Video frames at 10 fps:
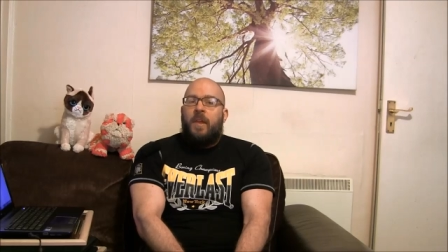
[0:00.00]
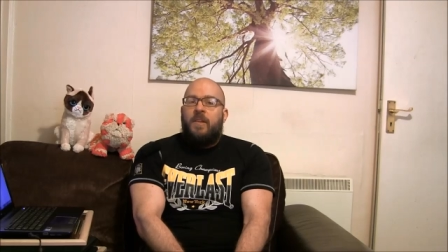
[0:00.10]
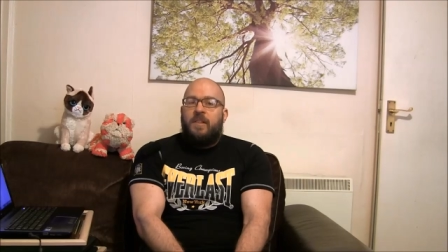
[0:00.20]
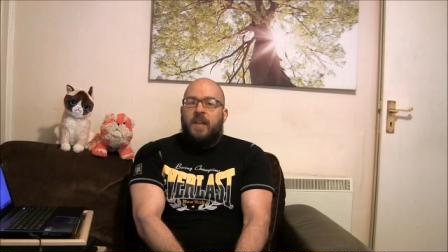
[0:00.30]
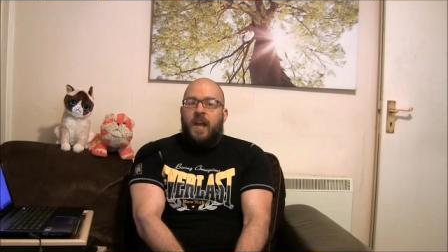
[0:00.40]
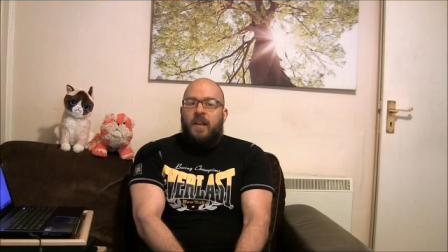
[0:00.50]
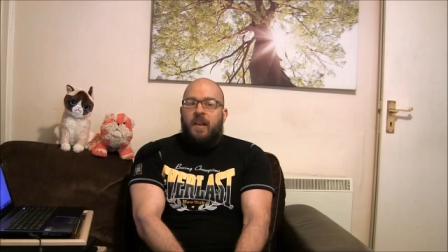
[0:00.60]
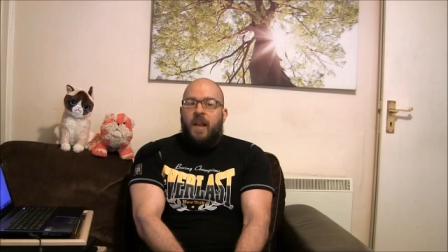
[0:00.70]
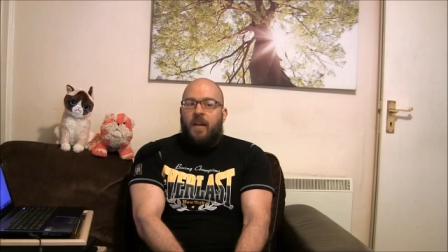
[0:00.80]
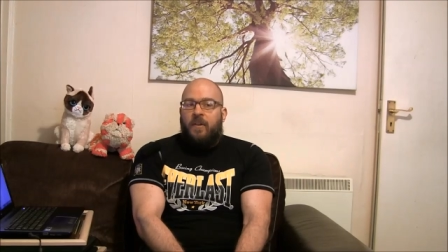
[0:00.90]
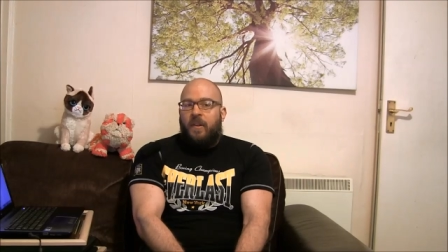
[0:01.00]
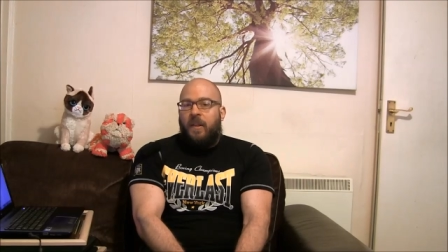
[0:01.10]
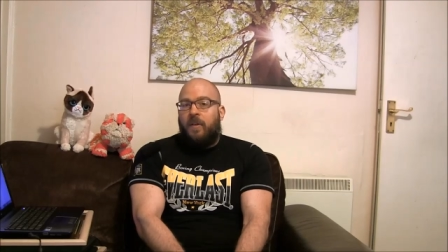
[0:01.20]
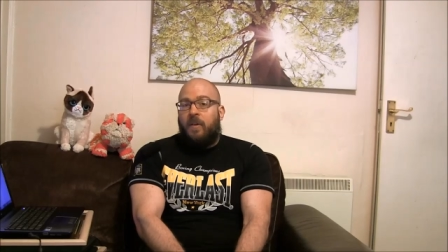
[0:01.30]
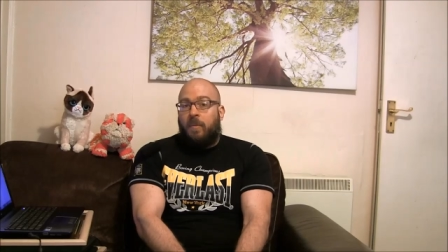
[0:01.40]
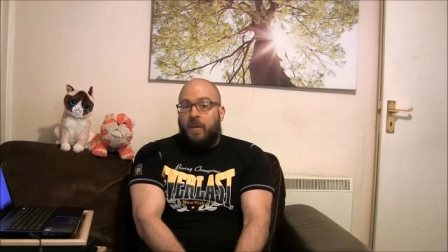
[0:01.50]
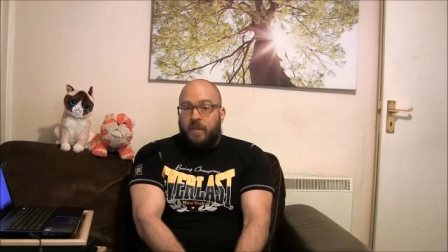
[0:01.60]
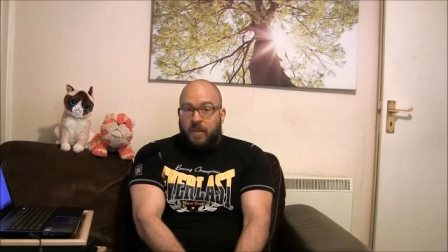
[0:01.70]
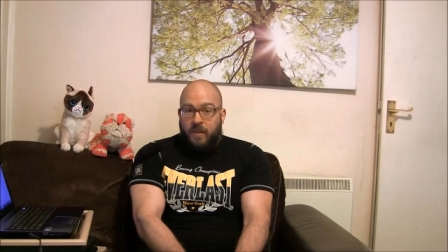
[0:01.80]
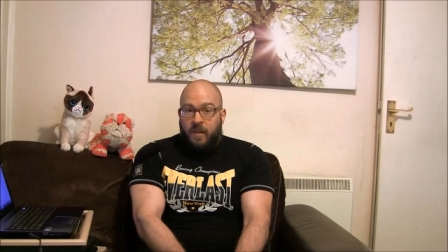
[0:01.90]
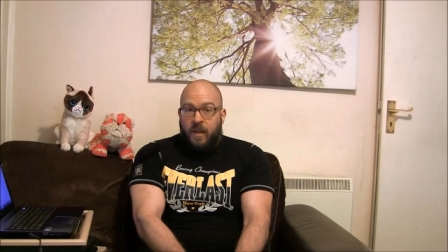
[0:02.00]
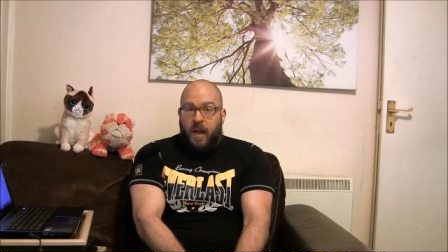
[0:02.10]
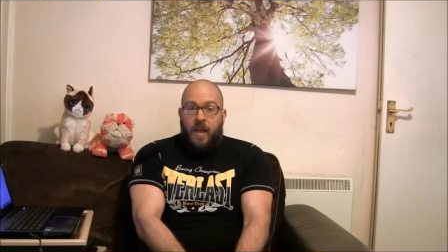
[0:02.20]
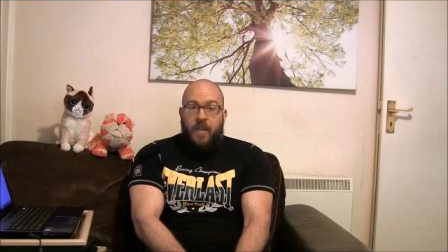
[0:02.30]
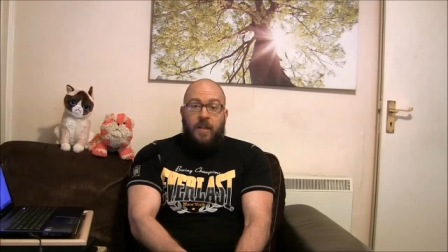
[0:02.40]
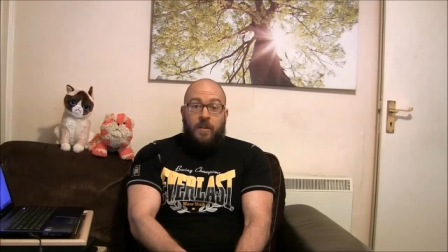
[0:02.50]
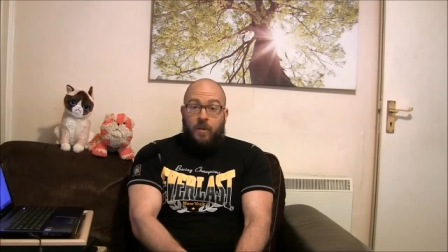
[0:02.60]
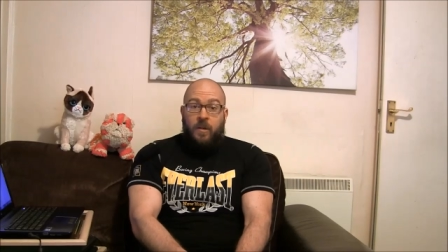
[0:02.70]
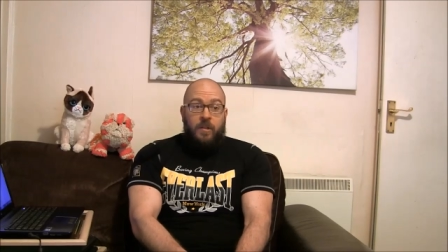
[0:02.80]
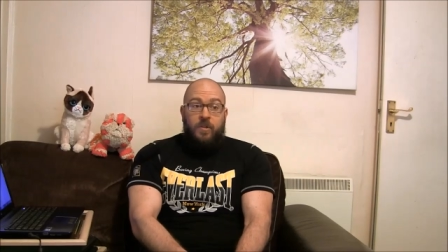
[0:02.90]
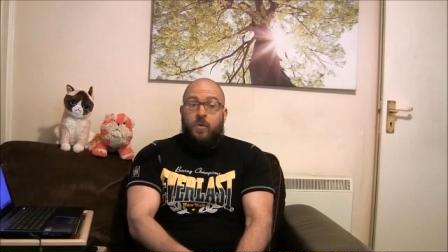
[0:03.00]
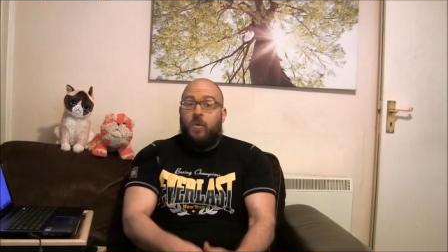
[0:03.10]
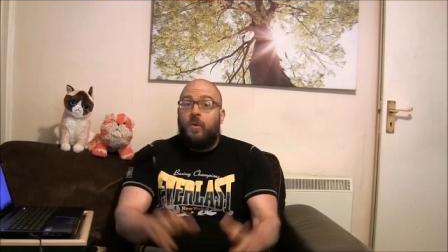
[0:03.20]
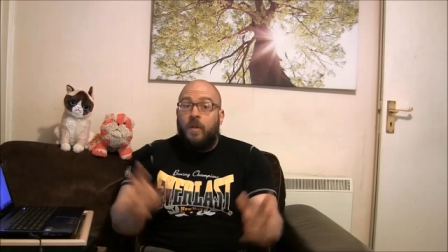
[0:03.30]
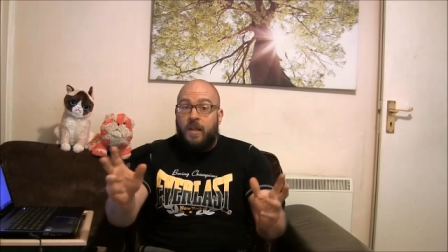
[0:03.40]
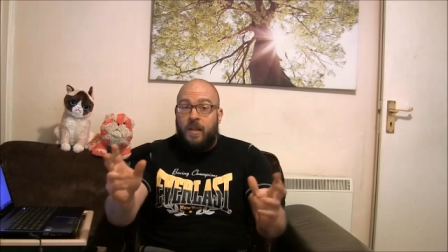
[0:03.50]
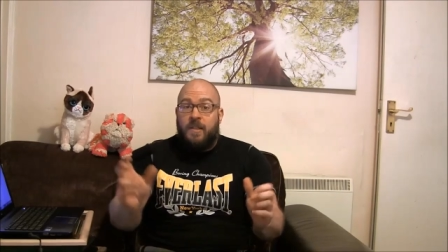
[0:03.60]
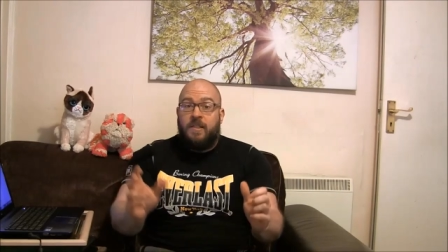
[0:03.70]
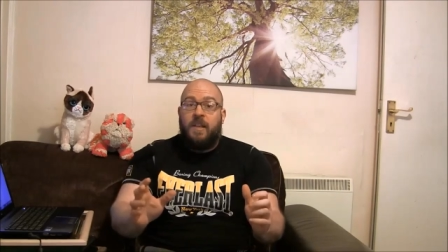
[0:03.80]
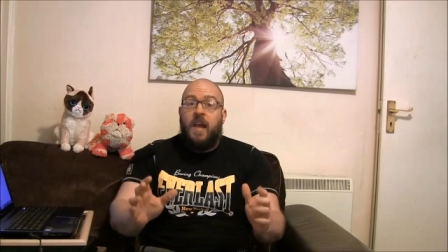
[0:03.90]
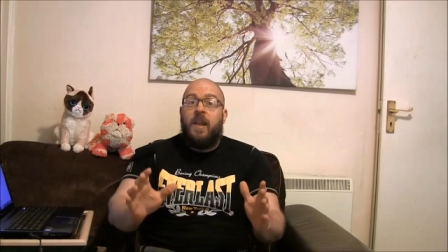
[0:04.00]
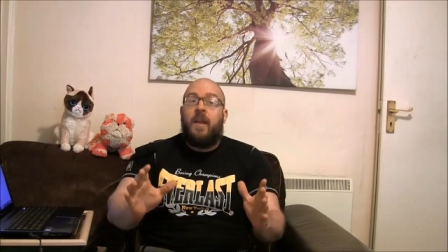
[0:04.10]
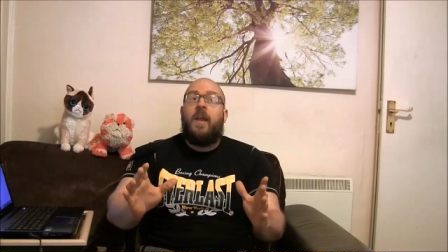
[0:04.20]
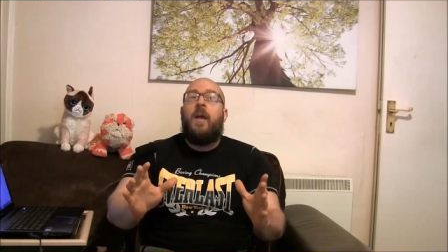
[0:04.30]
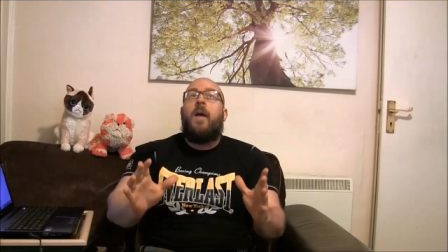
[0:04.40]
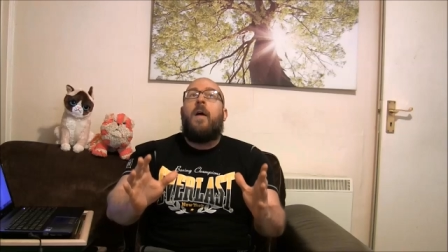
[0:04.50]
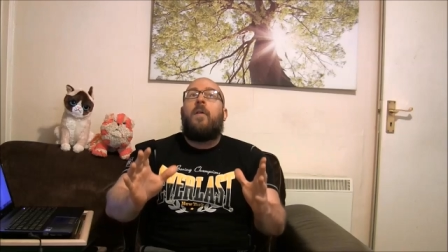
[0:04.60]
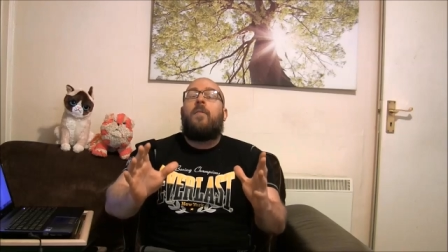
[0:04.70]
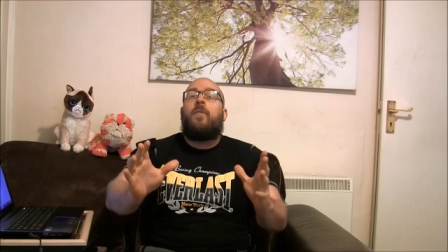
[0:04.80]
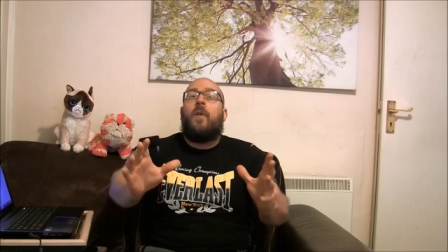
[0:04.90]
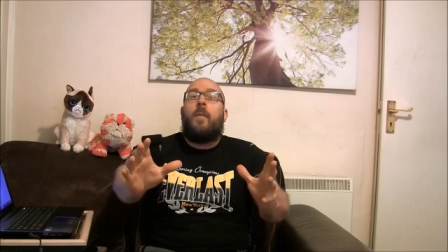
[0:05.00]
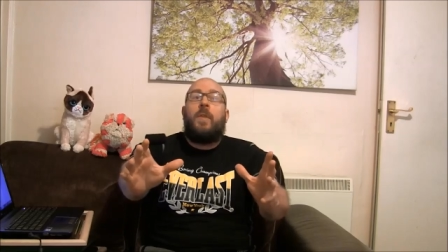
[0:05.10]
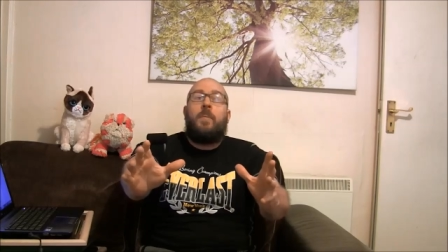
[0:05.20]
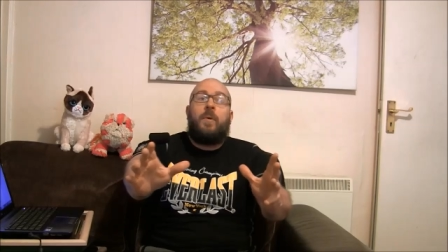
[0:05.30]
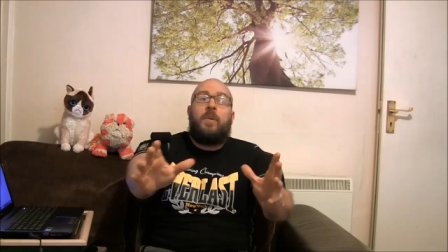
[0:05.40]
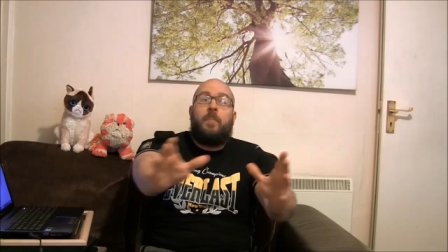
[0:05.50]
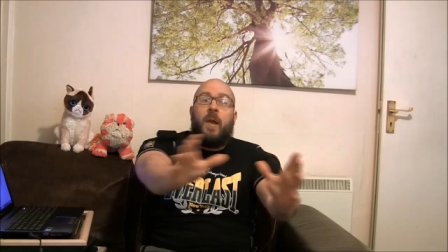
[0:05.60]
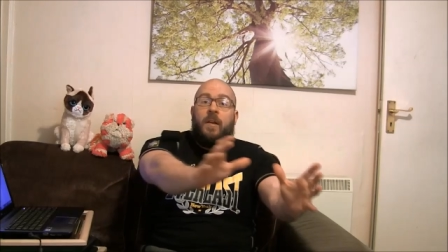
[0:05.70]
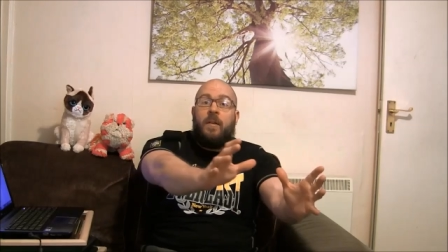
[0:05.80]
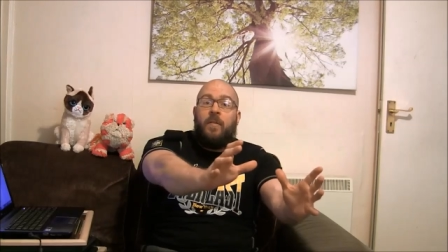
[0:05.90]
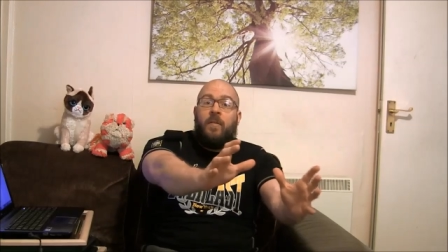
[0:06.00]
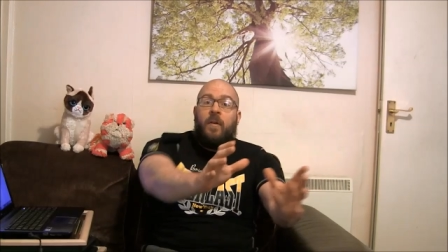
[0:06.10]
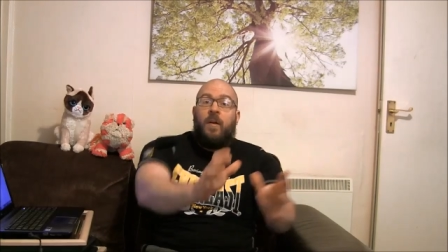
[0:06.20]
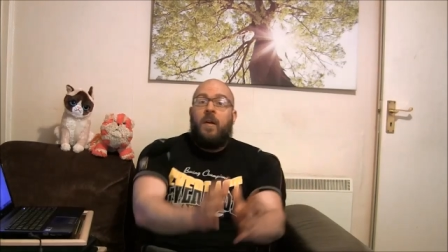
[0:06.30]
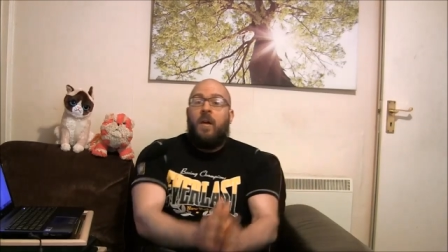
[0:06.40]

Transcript: They just dieted down till they looked pleasing to the eye. They looked truly aesthetic from the perspective